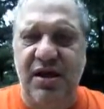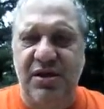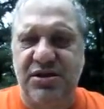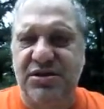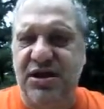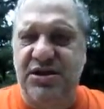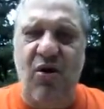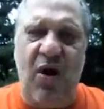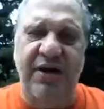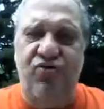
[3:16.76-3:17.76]
She says,
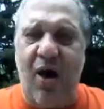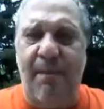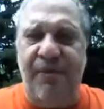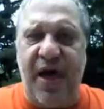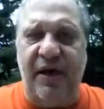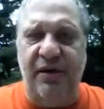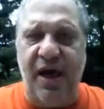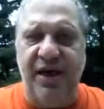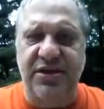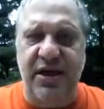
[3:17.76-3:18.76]
"Oh, I dropped that class.